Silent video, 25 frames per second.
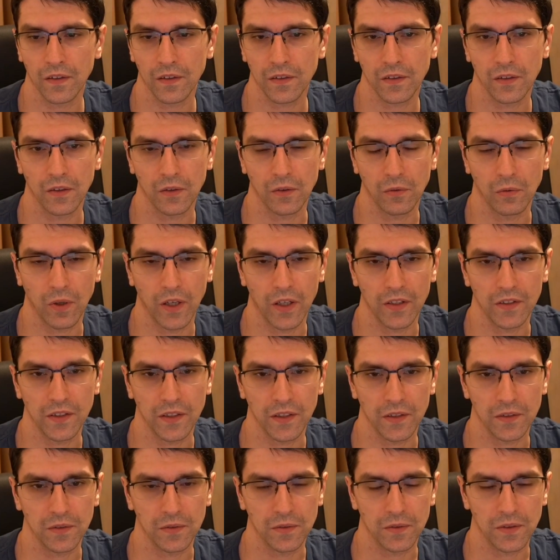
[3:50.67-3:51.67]
So white
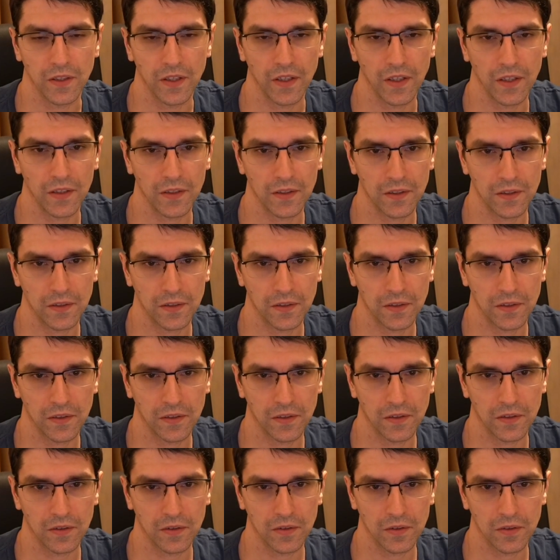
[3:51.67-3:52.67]
had to take,
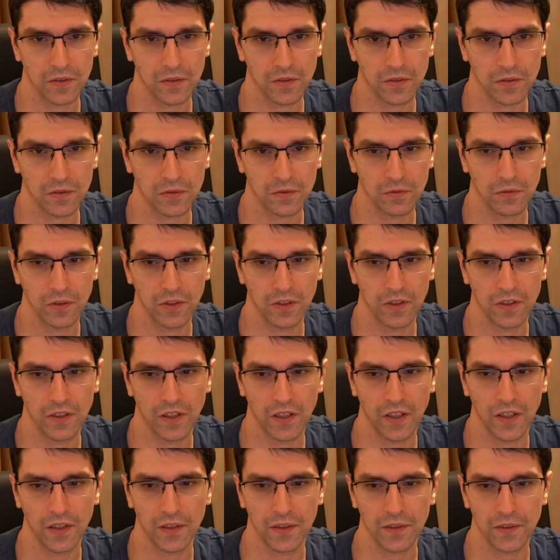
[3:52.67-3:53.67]
queen
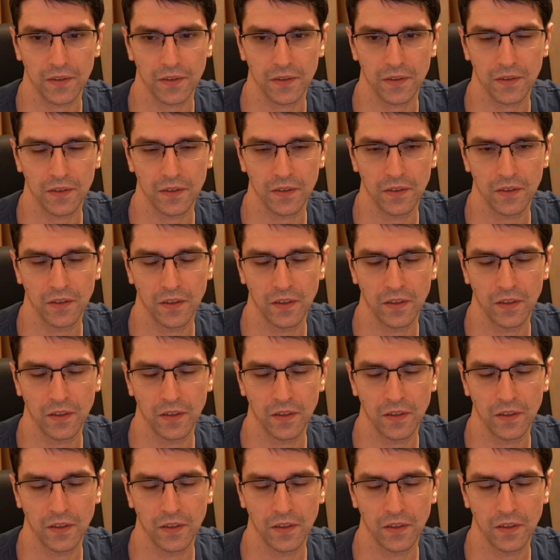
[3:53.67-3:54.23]
takes,